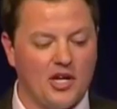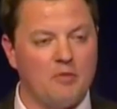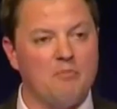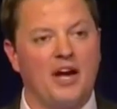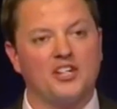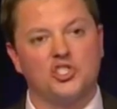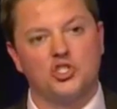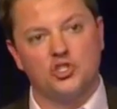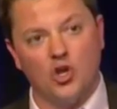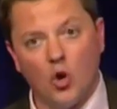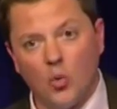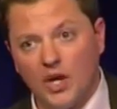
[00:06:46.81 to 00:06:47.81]
on by
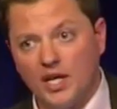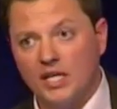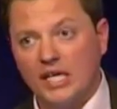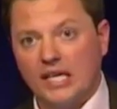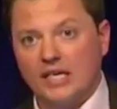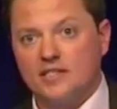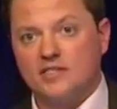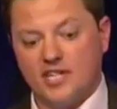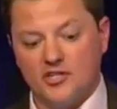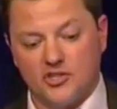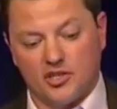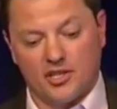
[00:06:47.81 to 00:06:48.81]
showing
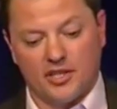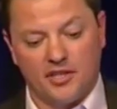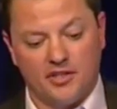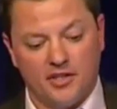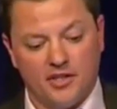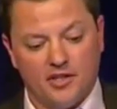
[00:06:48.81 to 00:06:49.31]
digitally,